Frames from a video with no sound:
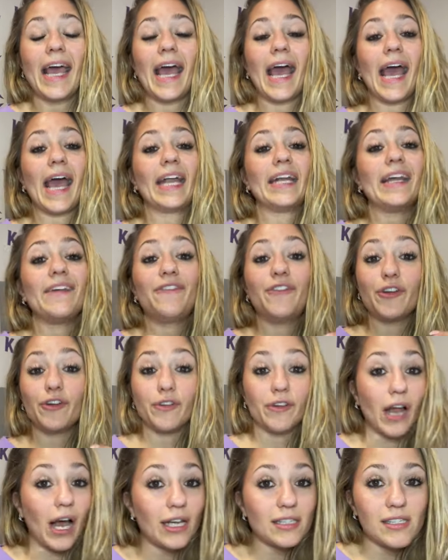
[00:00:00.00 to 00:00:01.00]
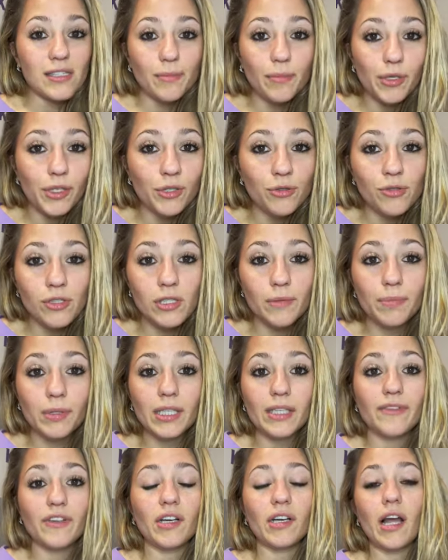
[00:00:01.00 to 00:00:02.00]
And if you're not someone who is a
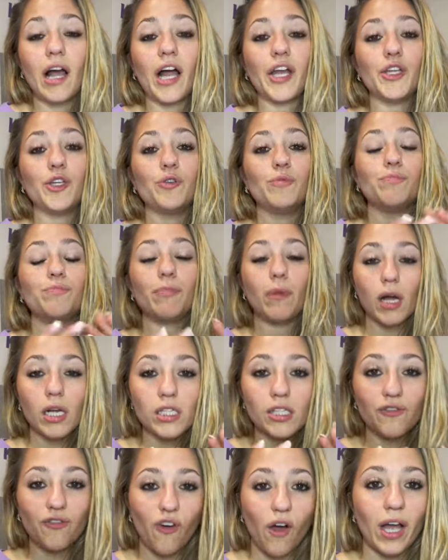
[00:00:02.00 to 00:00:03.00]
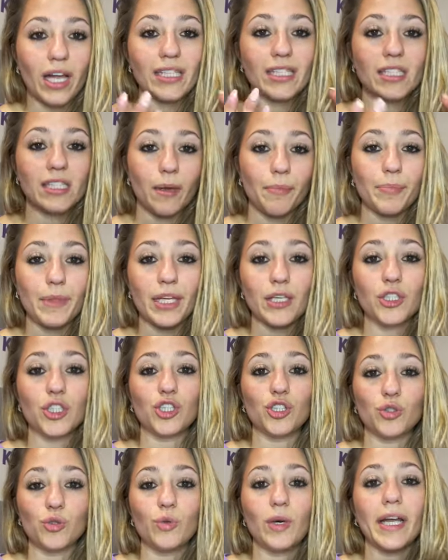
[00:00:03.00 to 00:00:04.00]
believer in God, you must find something
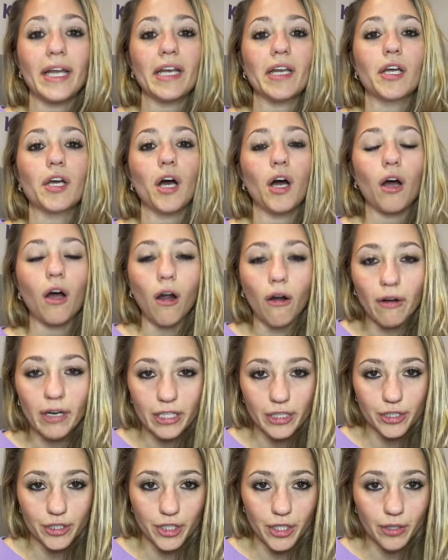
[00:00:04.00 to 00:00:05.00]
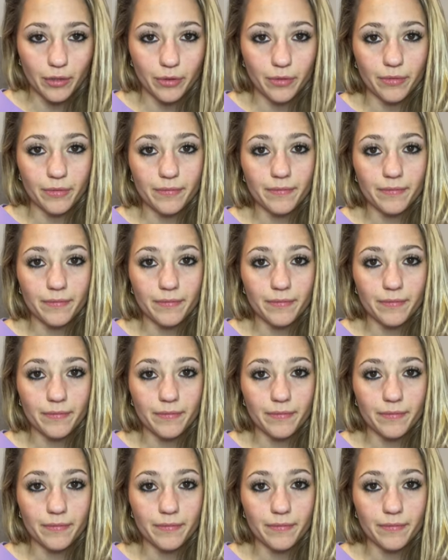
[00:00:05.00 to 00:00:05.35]
to encourage you,